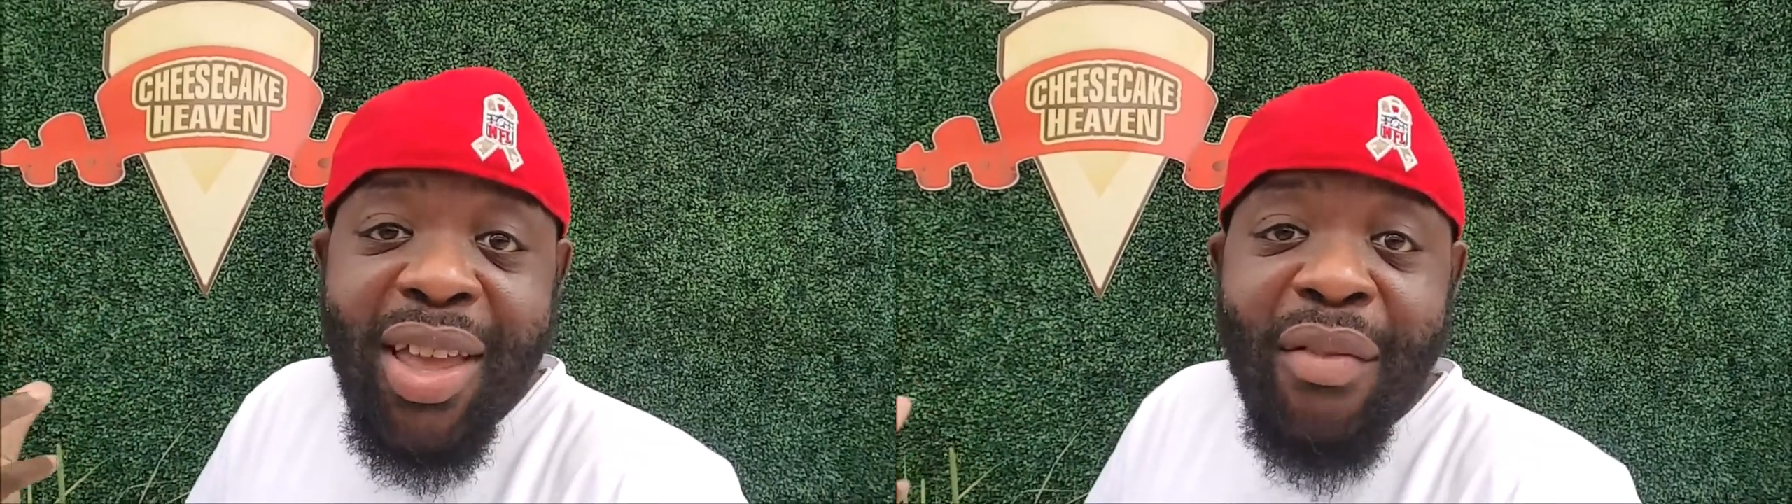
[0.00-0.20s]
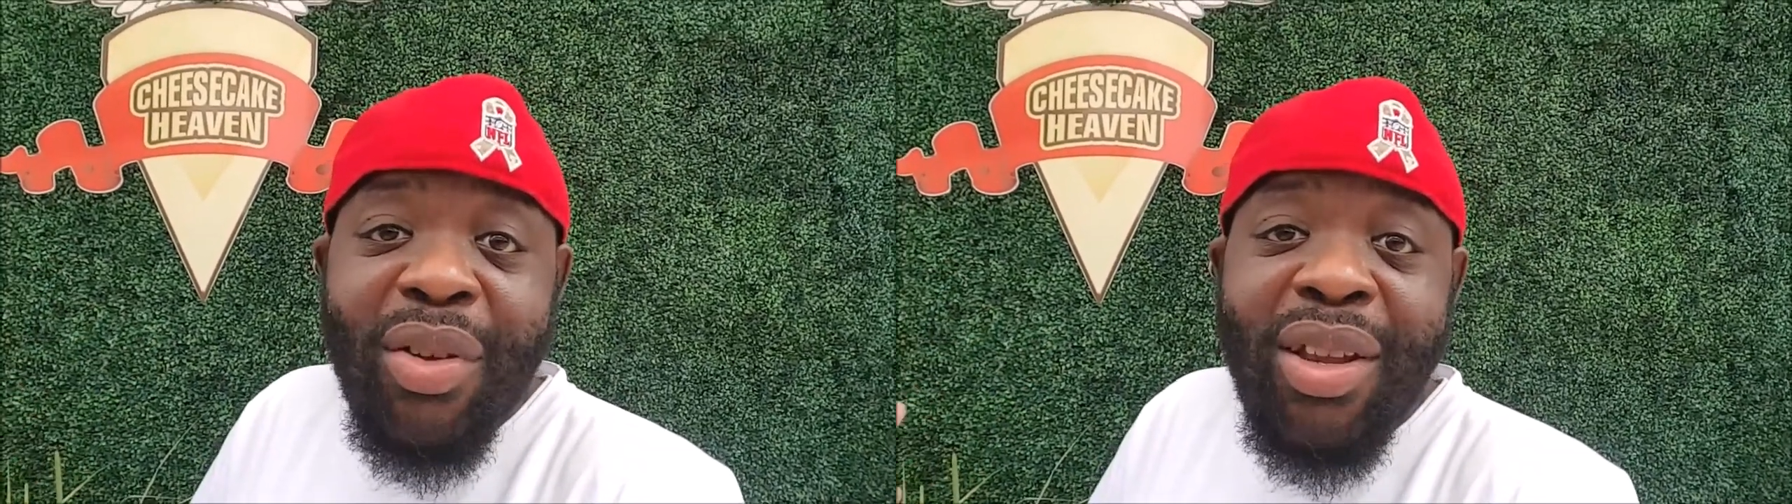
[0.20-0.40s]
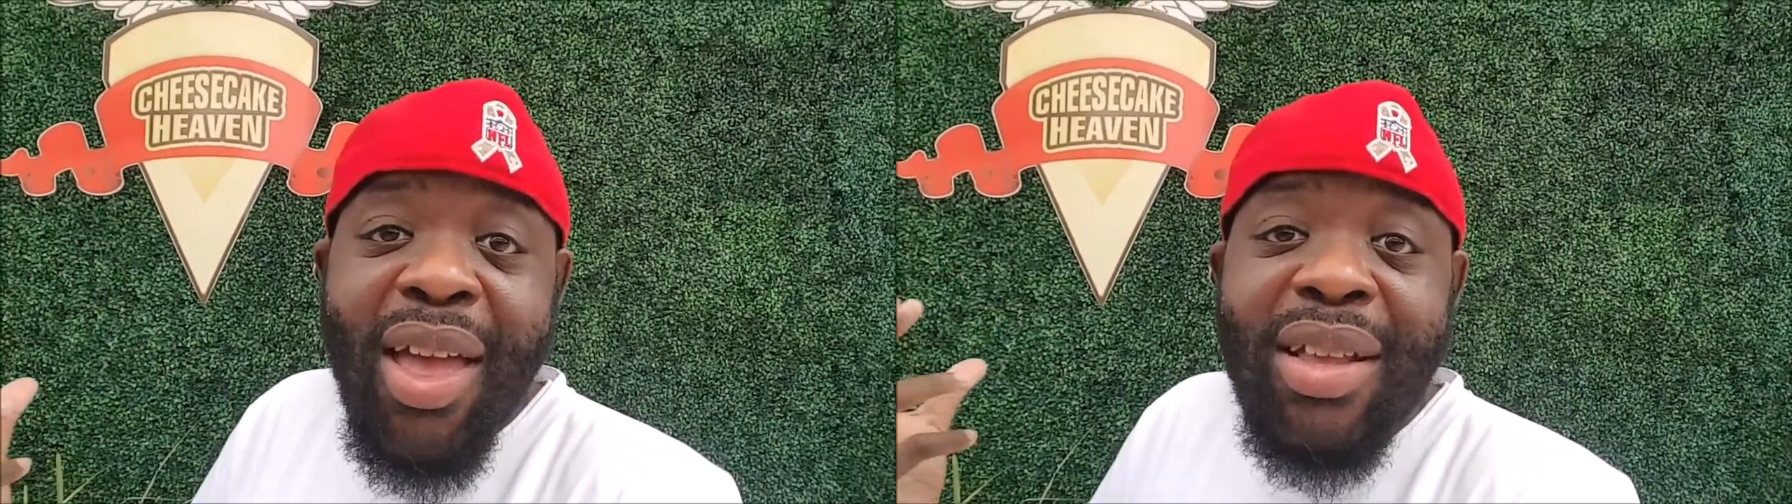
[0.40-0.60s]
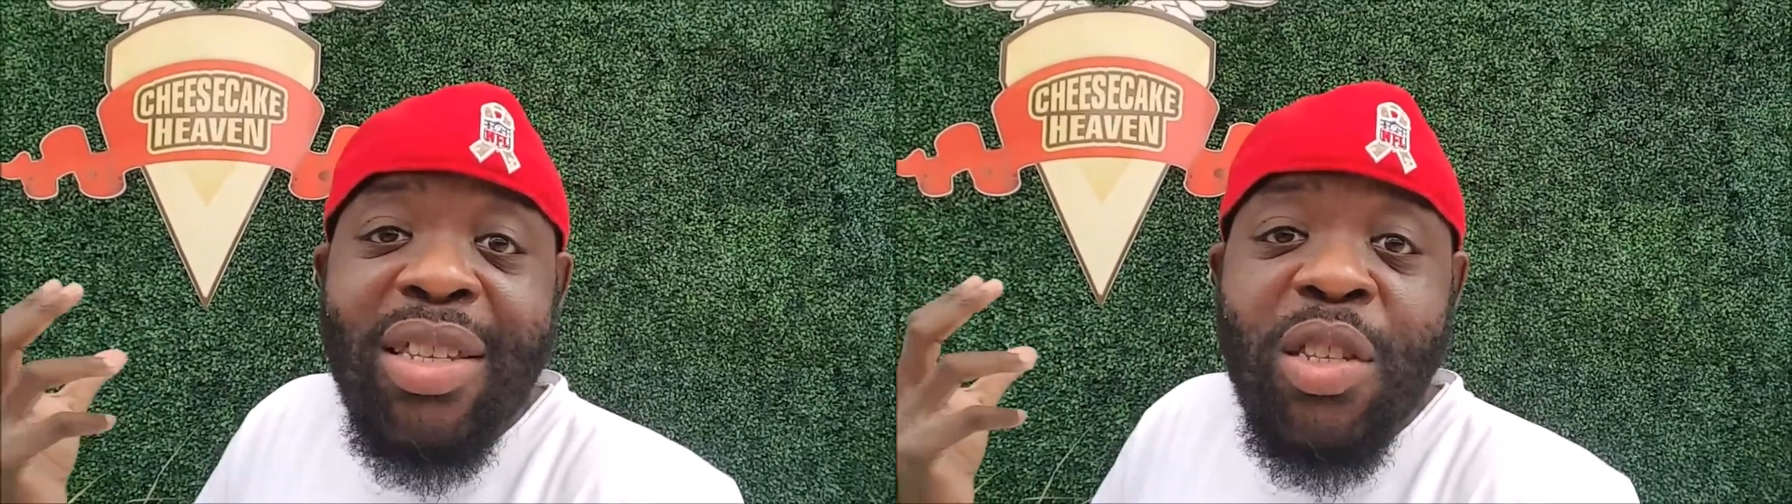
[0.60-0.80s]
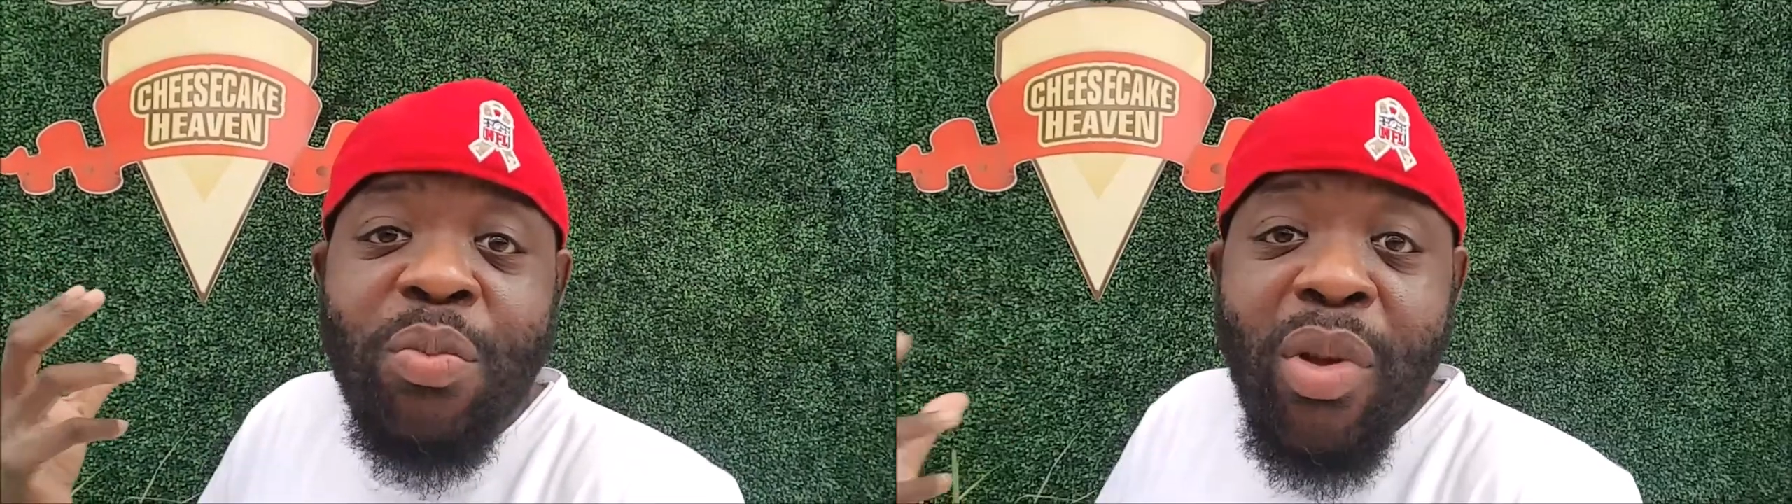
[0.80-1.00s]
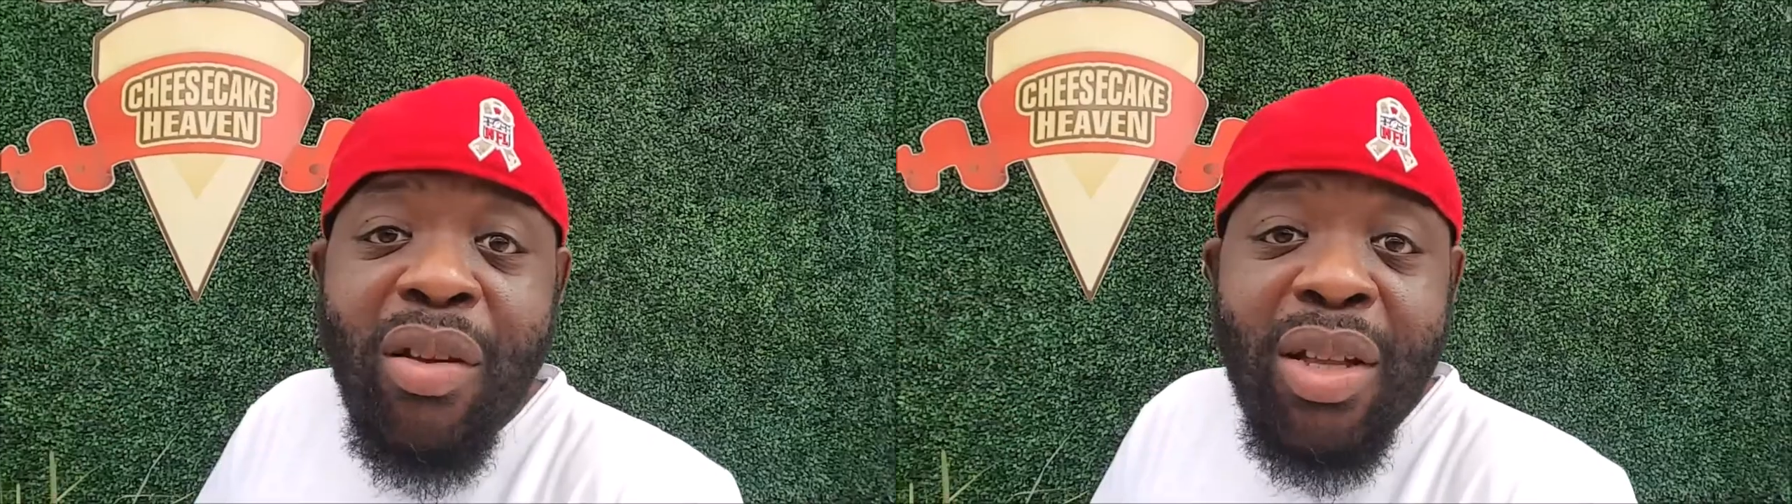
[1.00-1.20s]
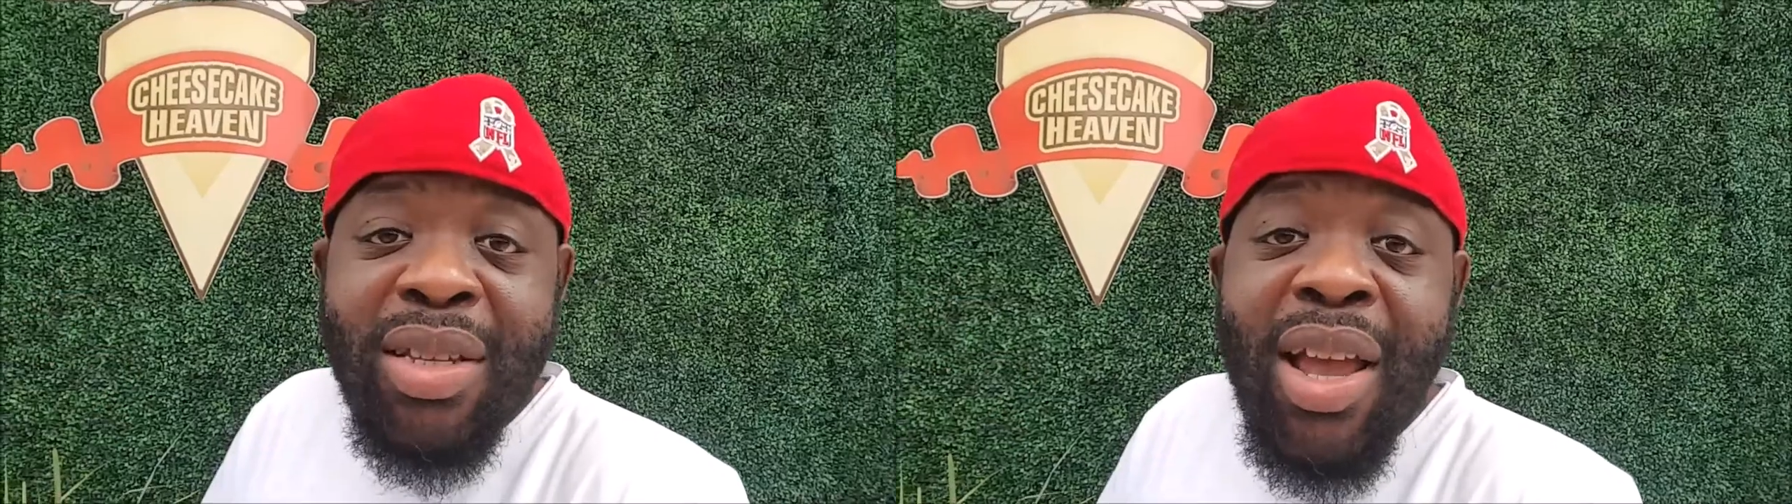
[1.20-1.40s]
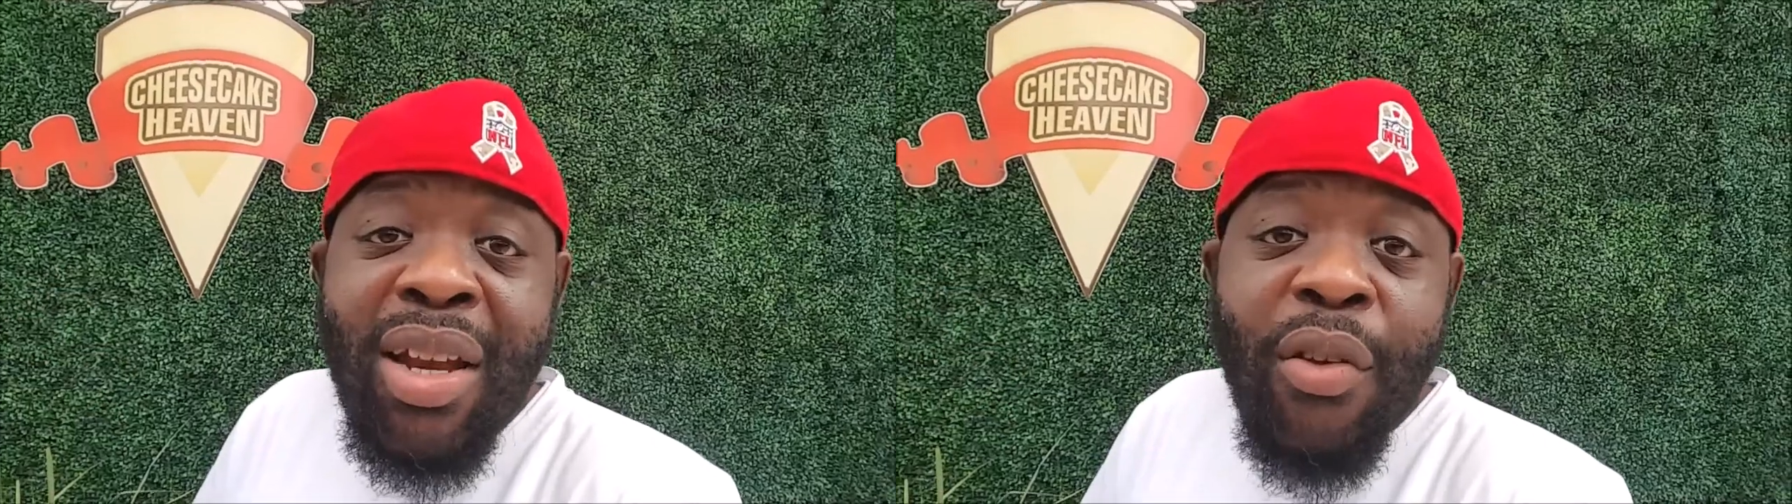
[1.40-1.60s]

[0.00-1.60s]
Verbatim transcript: Heaven experience.